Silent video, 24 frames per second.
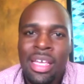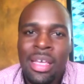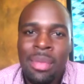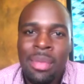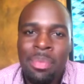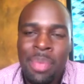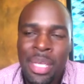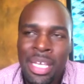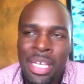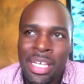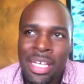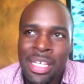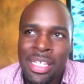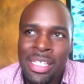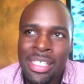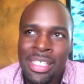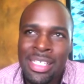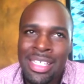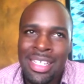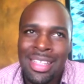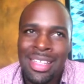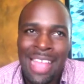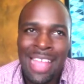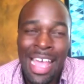
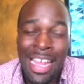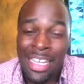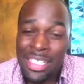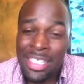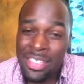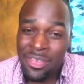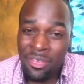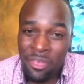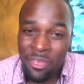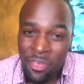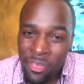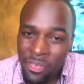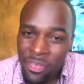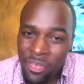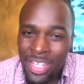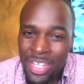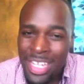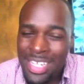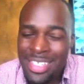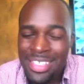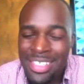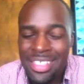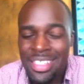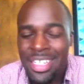Because
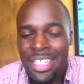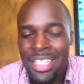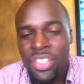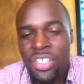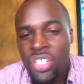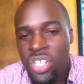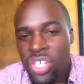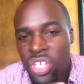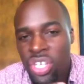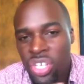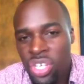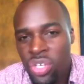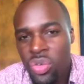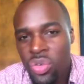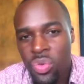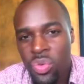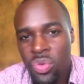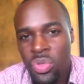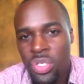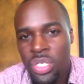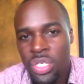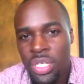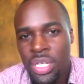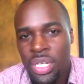that's
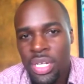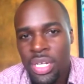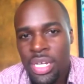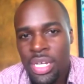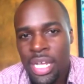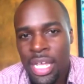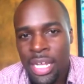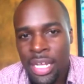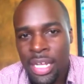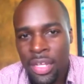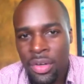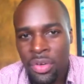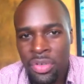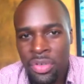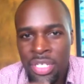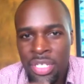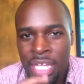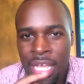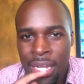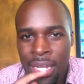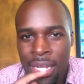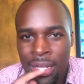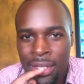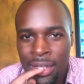huge in
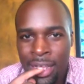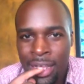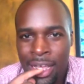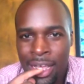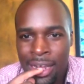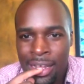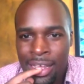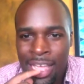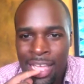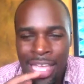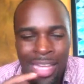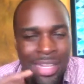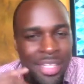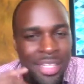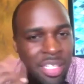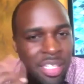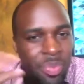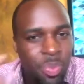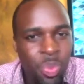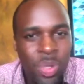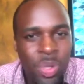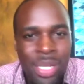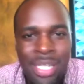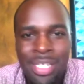understanding that. And it's
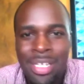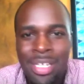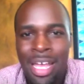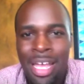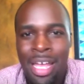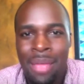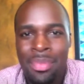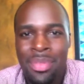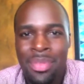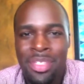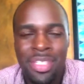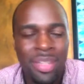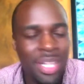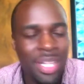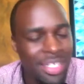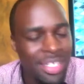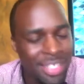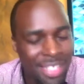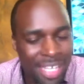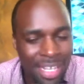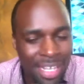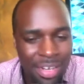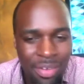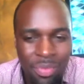springtime. So let's
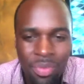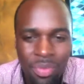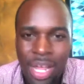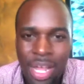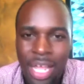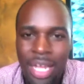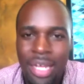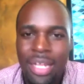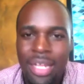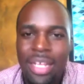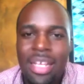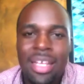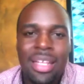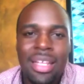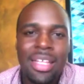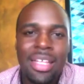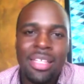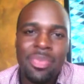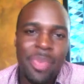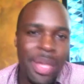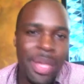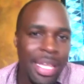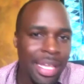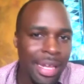get it right.
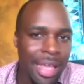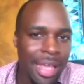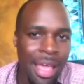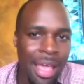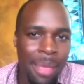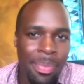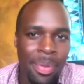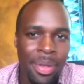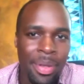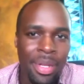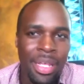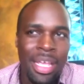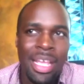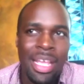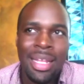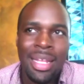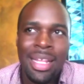Let's make it happen.